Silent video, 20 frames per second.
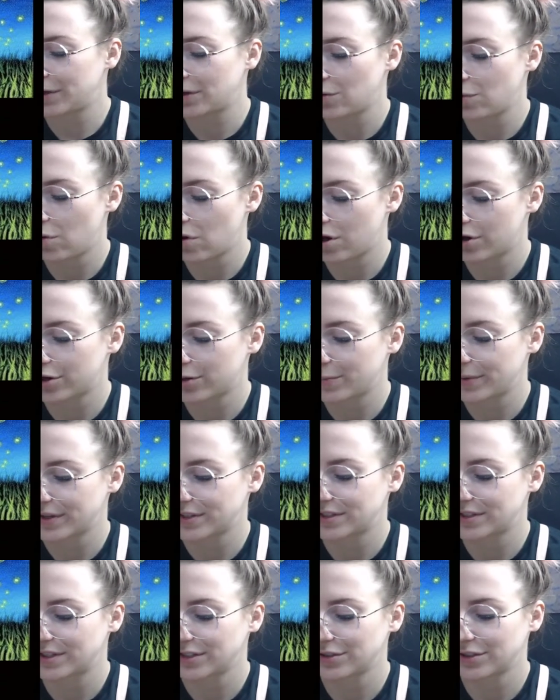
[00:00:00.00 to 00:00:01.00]
of water, but
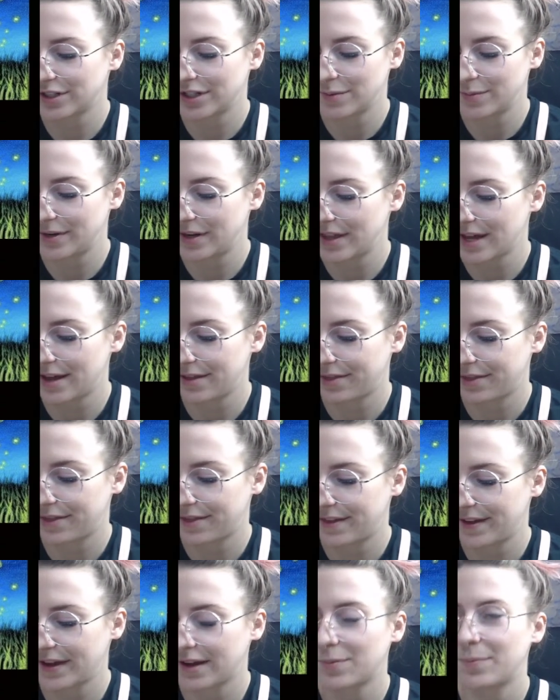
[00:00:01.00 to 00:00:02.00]
it's still gonna be that
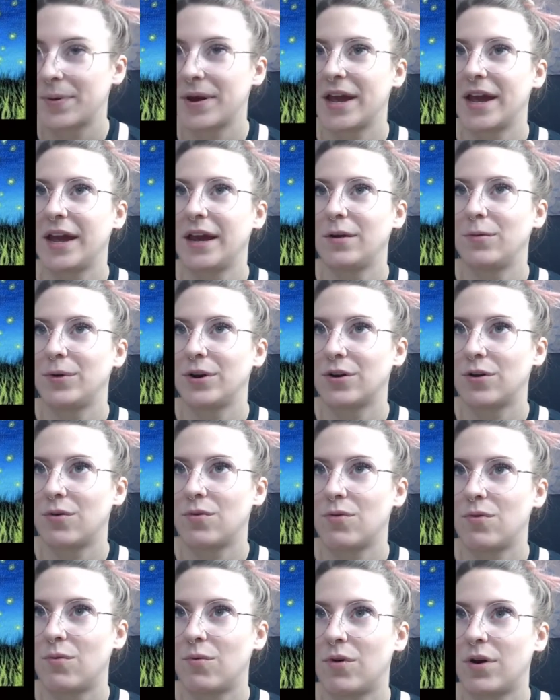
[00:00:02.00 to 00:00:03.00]
thick paint. We
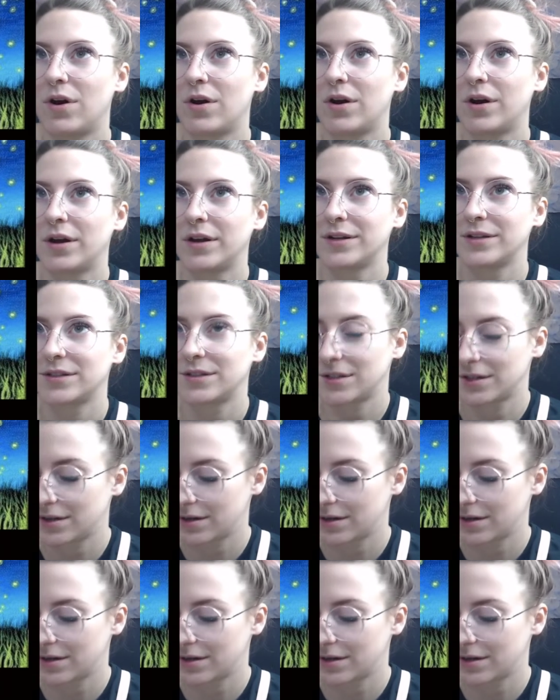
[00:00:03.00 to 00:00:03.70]
don't want